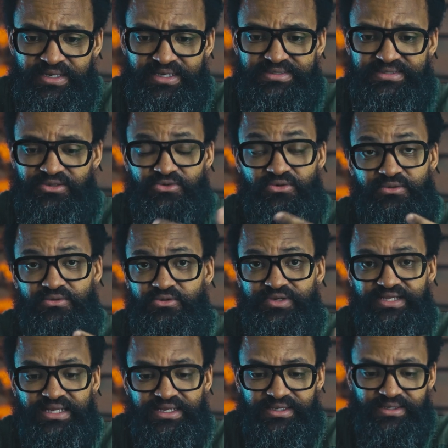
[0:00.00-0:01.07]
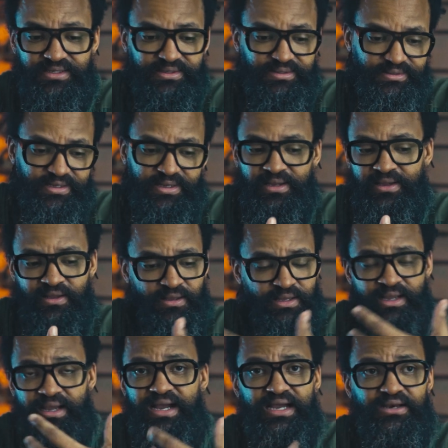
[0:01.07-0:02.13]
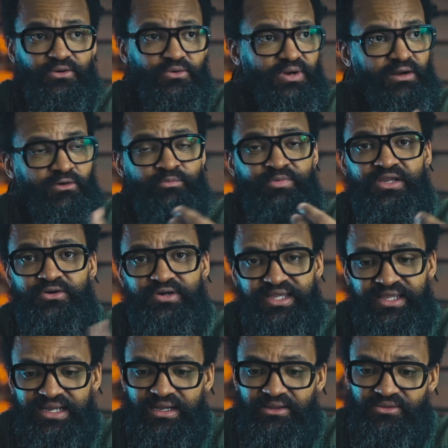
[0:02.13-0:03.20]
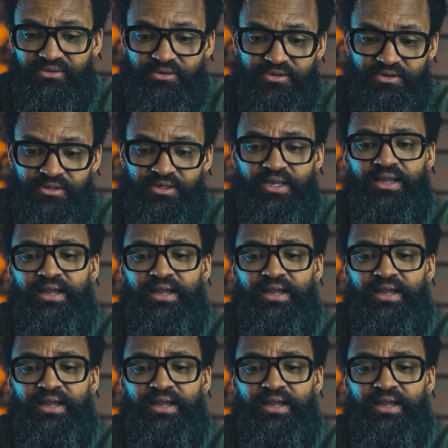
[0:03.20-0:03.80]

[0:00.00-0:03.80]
Let's say you're doing like I don't know, I will be cooking outdoor.